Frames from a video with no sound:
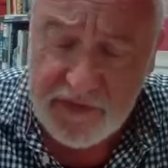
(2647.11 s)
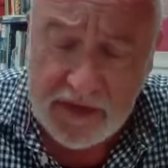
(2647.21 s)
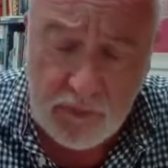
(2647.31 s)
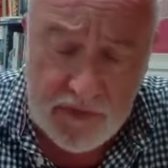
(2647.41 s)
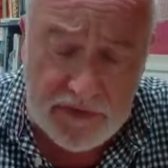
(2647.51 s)
I
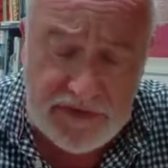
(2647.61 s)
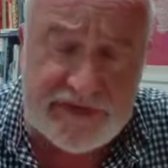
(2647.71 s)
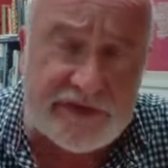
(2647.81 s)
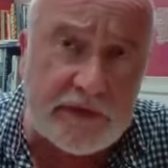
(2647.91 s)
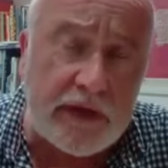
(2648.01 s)
think with
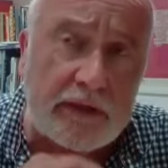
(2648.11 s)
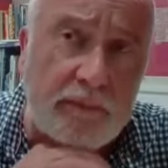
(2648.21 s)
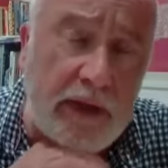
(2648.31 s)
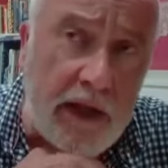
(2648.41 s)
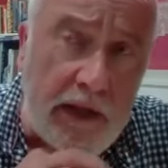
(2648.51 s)
Hutcheson,
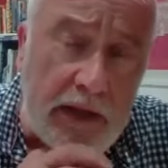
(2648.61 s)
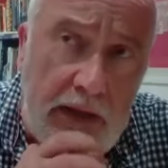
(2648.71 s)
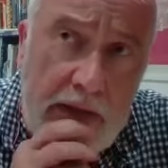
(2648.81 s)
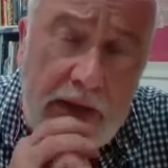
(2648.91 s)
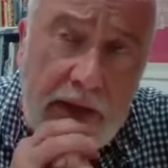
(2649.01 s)
and
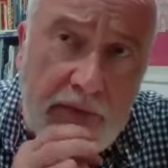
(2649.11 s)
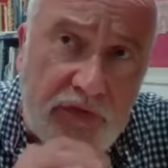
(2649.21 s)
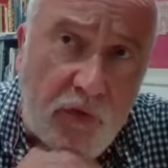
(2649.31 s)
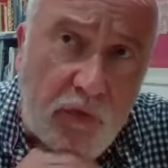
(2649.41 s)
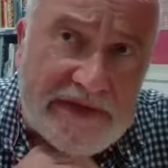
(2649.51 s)
uh,
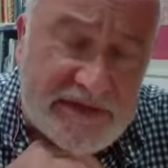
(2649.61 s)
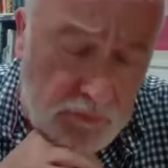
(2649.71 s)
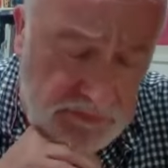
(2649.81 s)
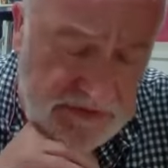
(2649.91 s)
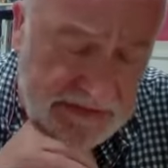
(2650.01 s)
you know, his
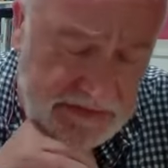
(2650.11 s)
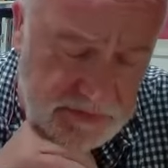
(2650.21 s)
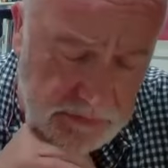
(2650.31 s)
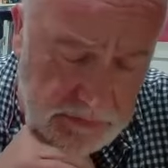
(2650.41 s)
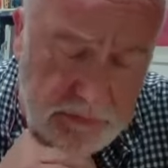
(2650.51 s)
own
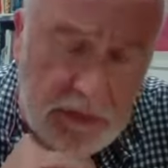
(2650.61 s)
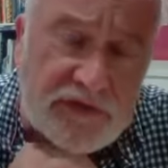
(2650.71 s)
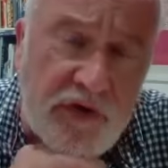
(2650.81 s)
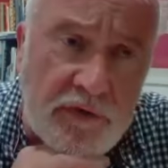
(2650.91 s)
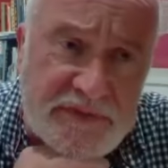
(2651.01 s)
teacher, uh,
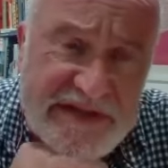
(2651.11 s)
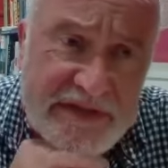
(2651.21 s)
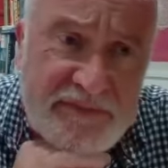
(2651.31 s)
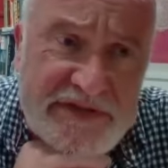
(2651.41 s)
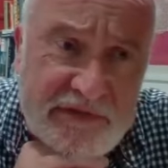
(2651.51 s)
John
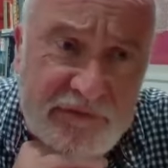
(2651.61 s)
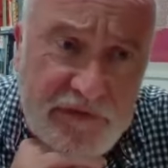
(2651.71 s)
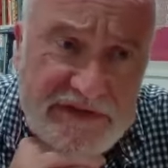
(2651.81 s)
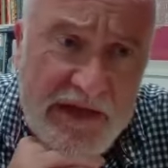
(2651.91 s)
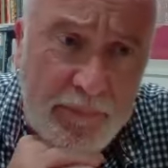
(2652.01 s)
Simson,
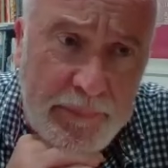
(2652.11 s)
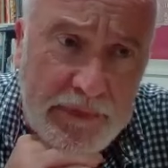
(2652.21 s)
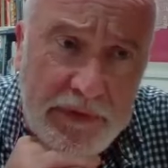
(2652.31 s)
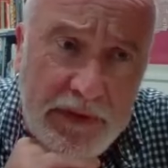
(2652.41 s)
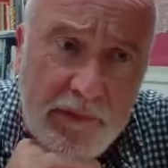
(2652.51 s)
for
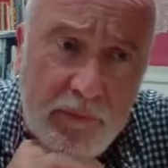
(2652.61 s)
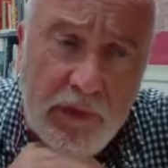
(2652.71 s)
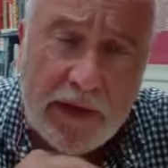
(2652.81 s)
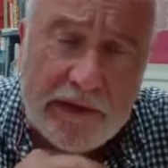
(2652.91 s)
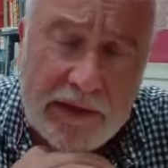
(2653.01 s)
example, uh,
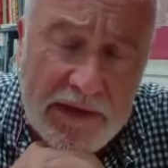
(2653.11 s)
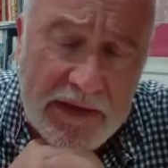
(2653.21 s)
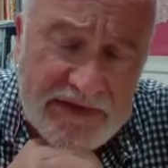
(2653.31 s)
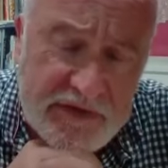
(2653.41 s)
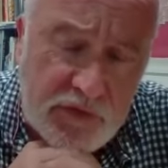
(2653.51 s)
at, at,
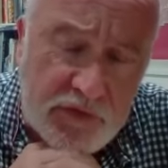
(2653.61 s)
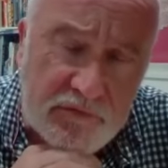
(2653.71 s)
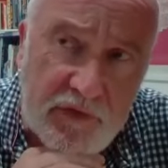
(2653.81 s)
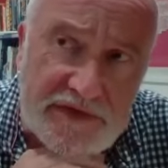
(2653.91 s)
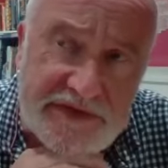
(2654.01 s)
Glasgow
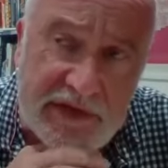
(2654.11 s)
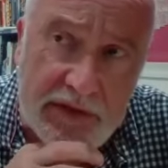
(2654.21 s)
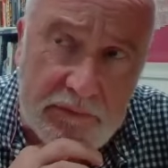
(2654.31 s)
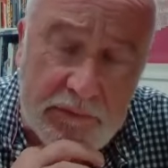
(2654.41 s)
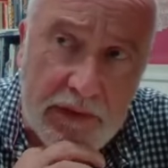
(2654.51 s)

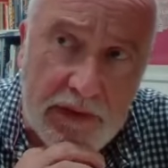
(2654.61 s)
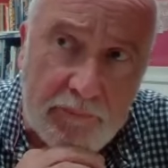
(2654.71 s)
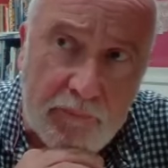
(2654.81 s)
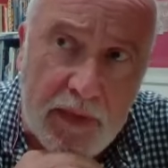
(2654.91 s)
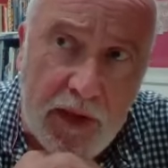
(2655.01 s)
University,
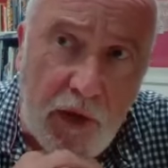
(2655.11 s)
um,